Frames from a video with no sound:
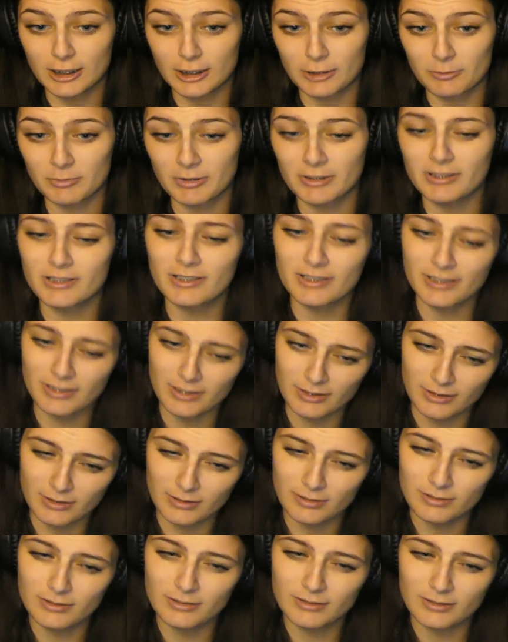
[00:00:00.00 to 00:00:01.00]
But
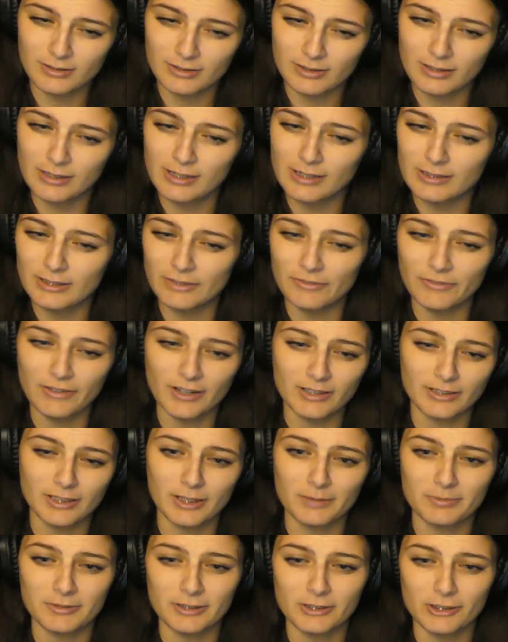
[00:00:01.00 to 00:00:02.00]
still, it's a fucked
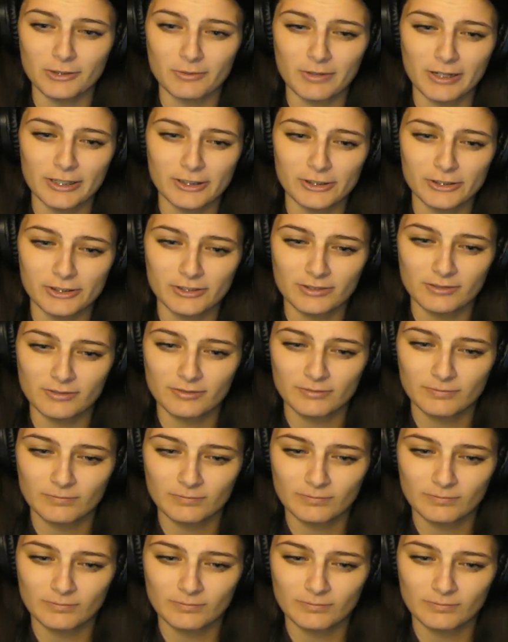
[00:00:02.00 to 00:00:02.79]
up situation.